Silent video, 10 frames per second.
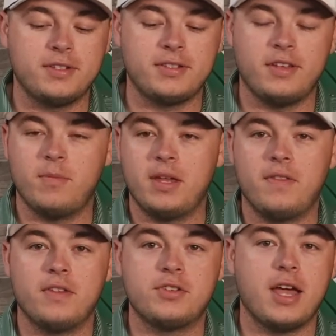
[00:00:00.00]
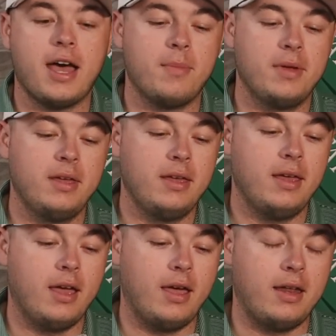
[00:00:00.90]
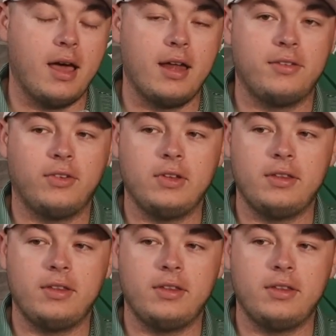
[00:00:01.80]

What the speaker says: they've been in the shop, and honestly,